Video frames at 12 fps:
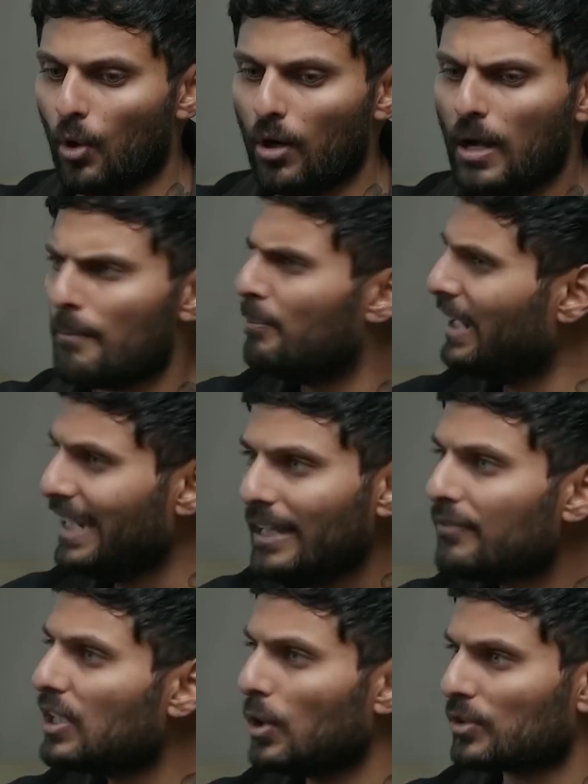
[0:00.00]
or
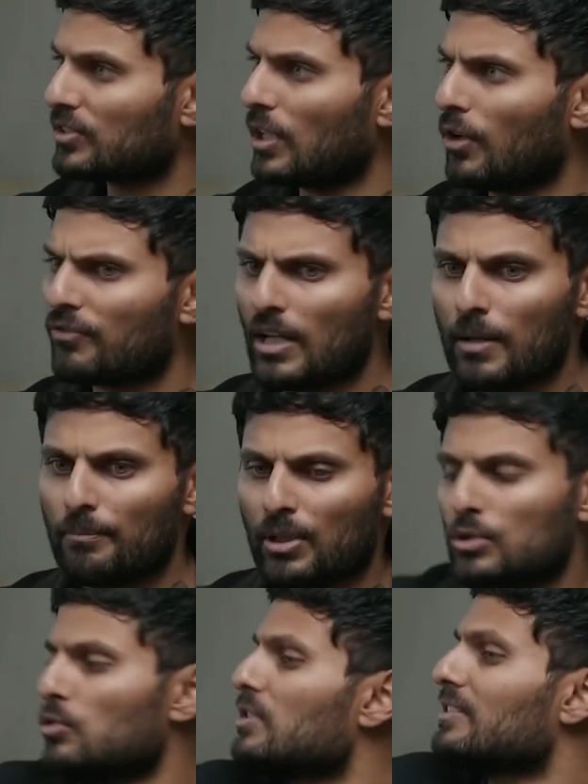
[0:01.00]
believe in yourself
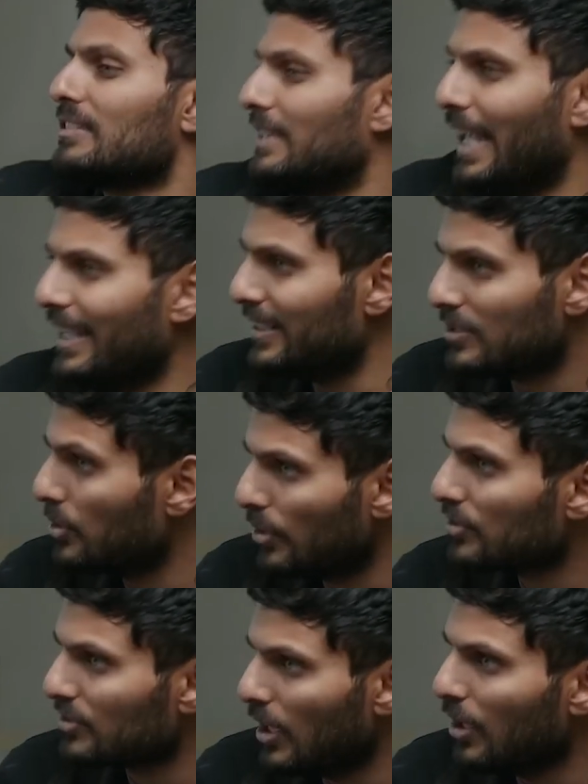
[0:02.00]
because you just say it to
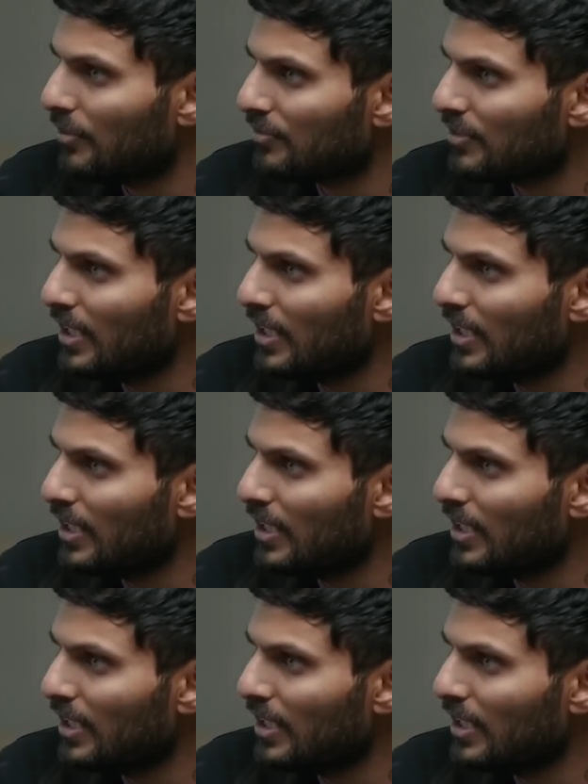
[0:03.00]
yourself.